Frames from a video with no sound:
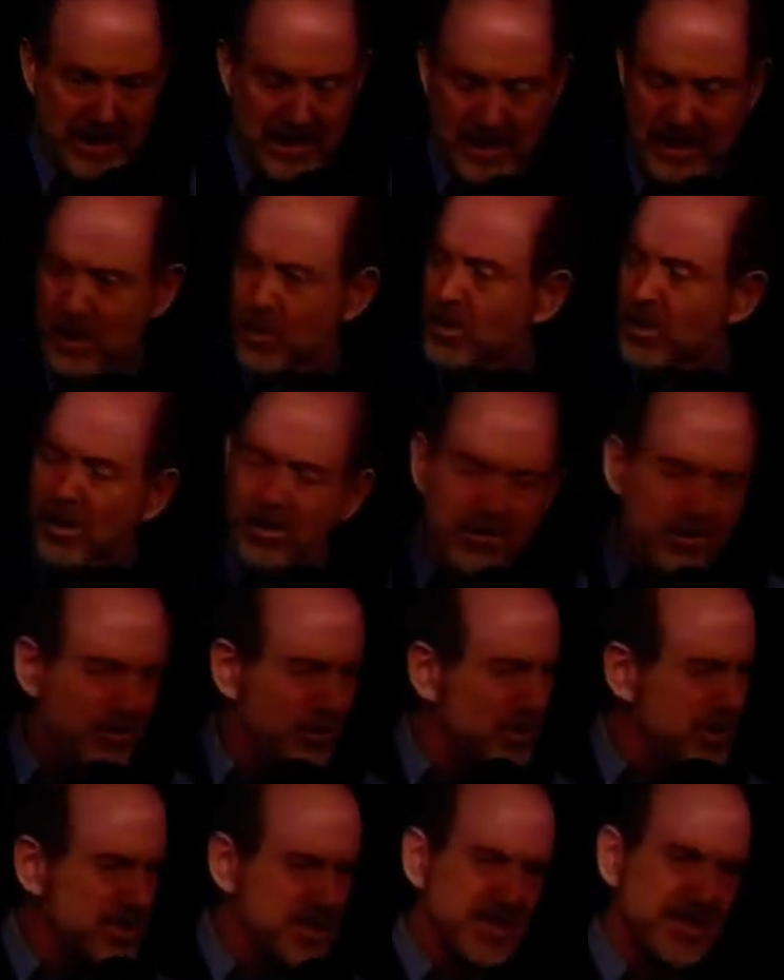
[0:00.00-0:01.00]
And he would
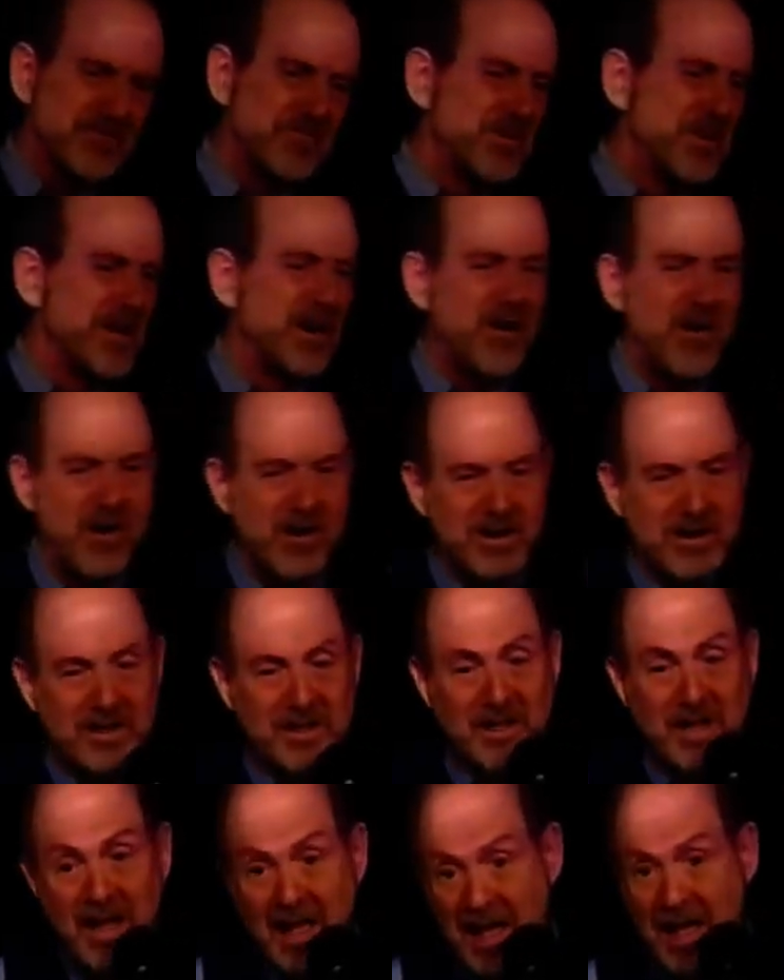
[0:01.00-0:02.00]
always give me a
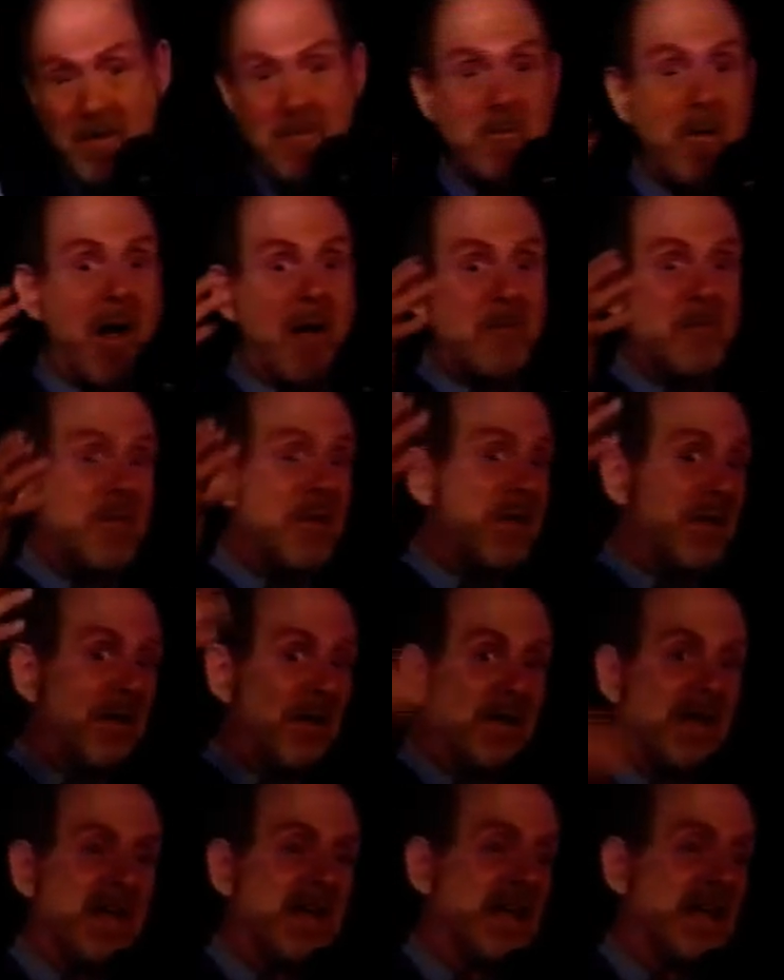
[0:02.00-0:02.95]
hearty, hey, Bobby.